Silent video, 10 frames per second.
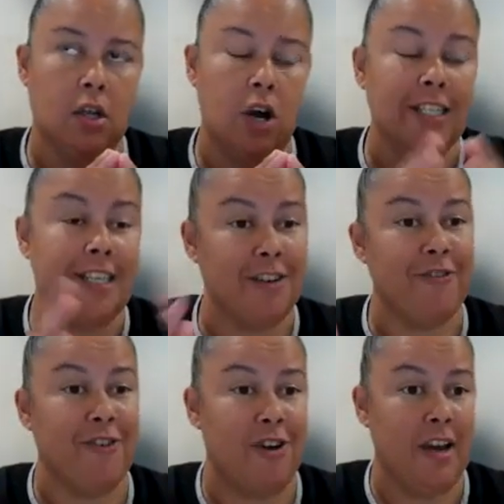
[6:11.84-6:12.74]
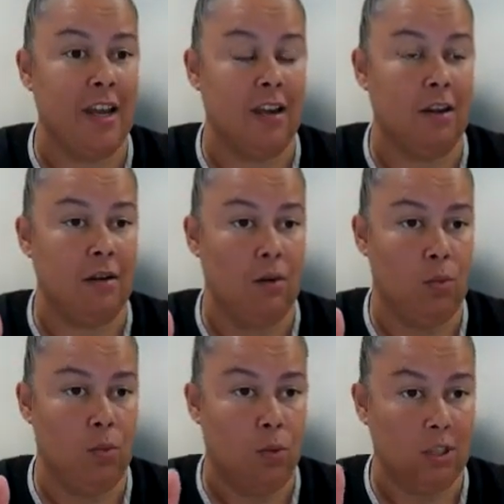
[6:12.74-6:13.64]
identifying
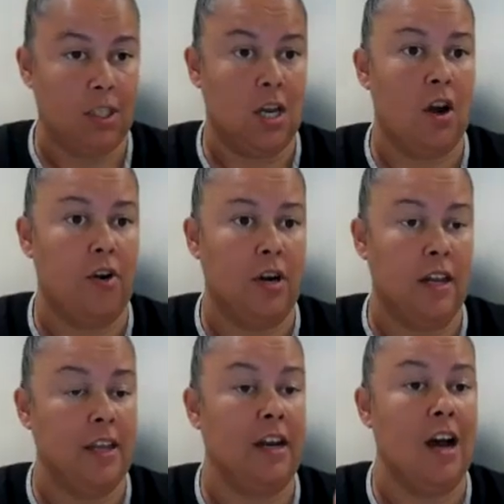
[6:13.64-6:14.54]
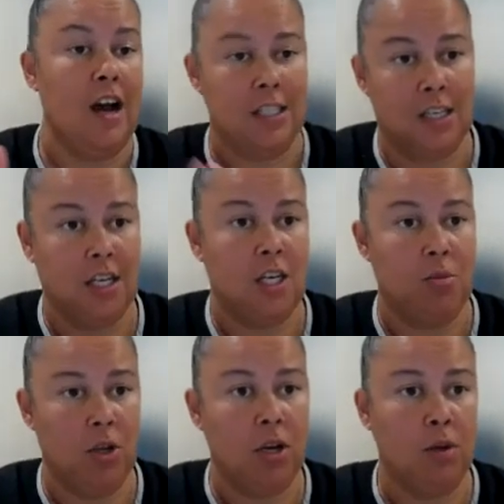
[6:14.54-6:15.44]
what's current, and then asking
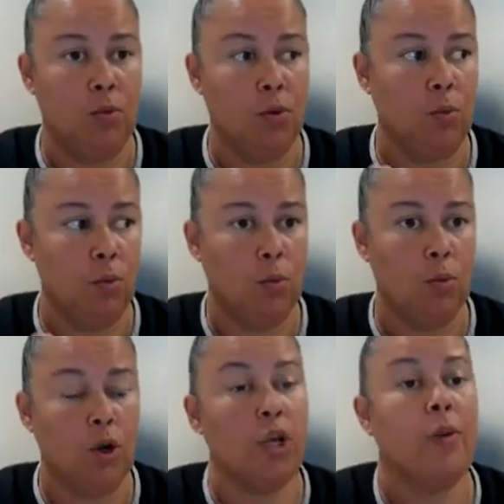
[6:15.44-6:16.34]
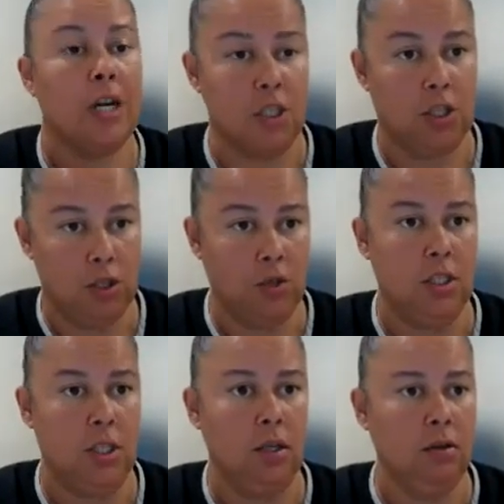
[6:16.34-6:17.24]
community, well, what are you actually
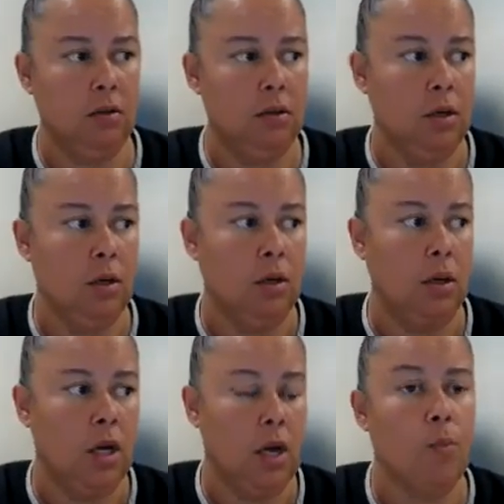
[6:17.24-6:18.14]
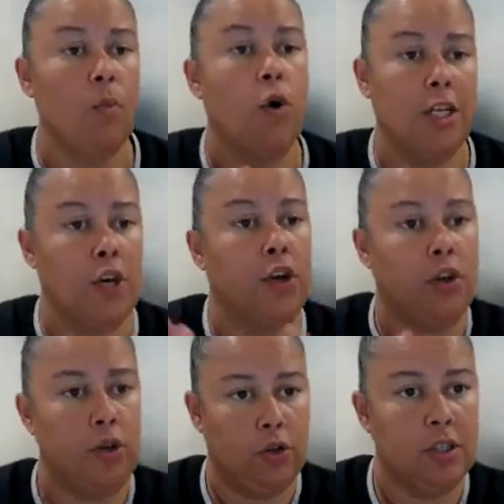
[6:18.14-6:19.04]
using and why don't you
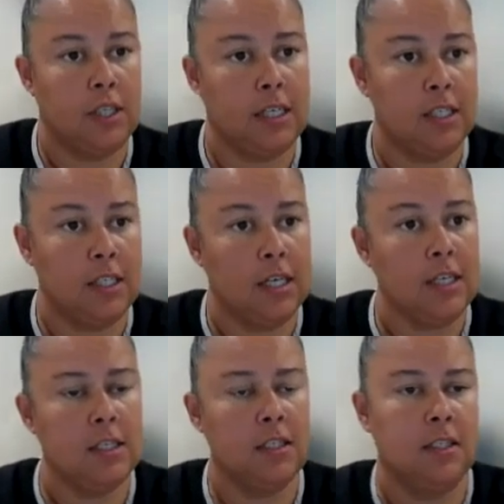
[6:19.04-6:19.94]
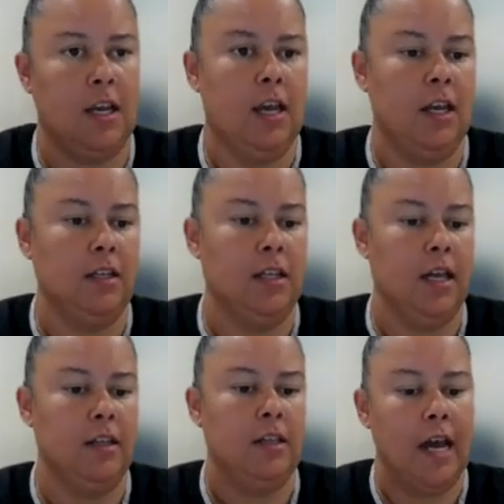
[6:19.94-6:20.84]
use these things? And
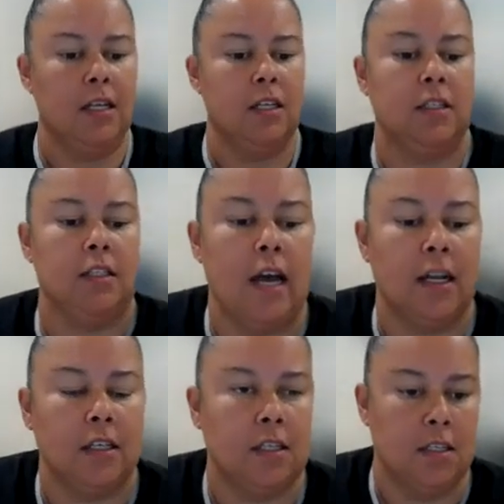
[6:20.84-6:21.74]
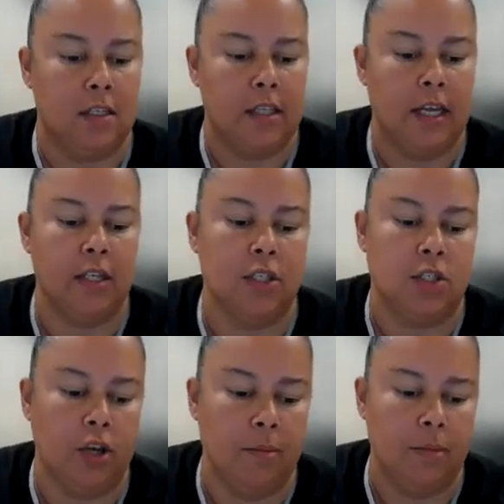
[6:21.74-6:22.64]
then that then
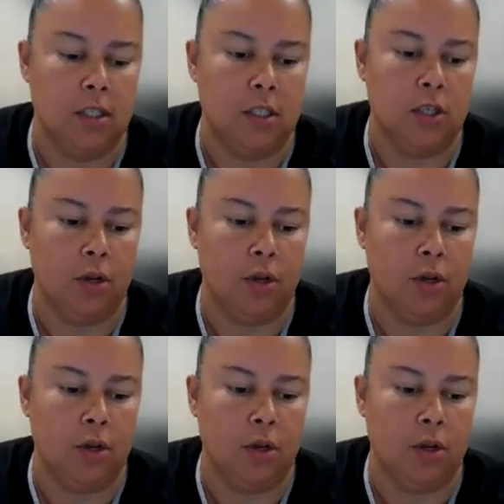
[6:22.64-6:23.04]
determines,